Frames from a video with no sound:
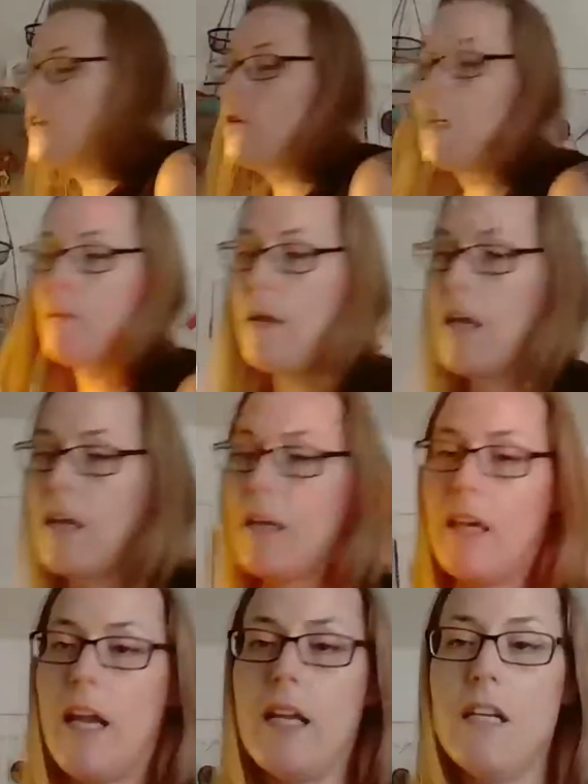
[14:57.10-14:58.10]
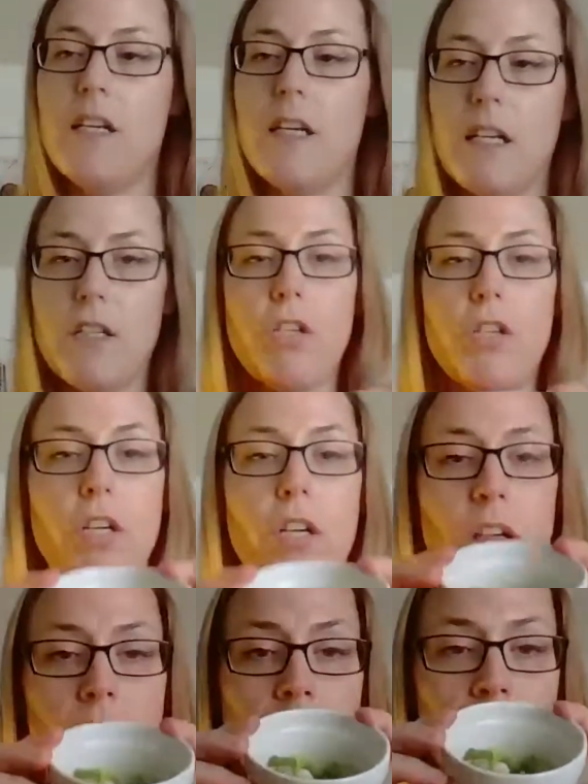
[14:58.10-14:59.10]
you can make any dish
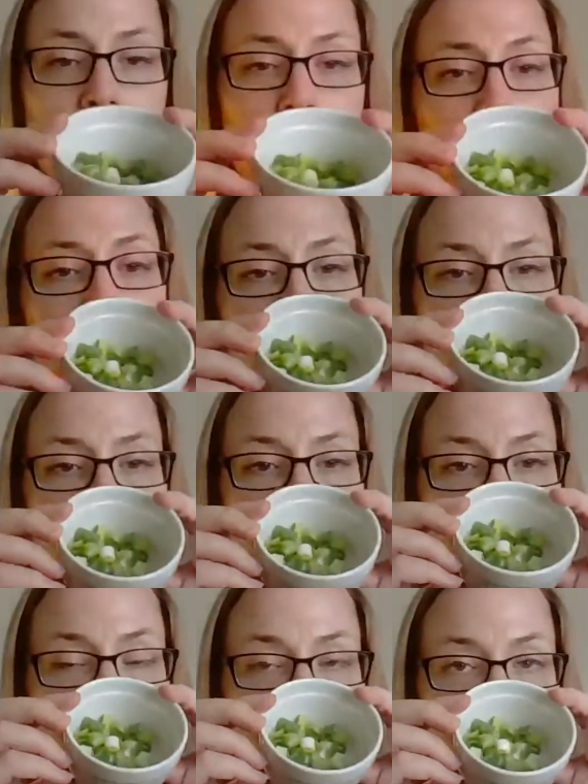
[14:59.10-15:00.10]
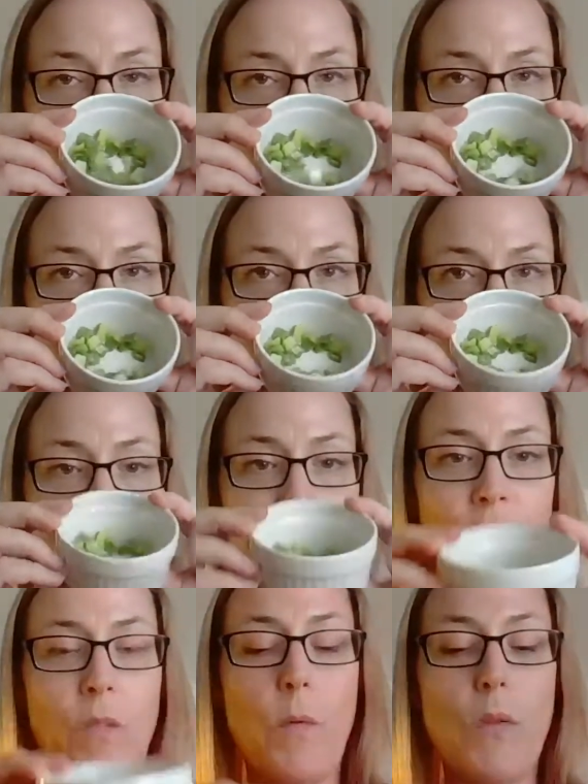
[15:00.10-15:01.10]
look delicious
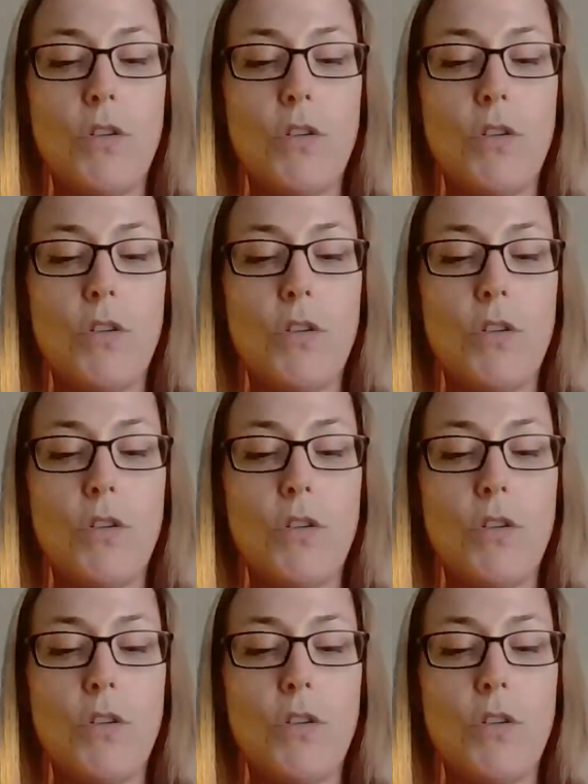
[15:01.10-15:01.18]
with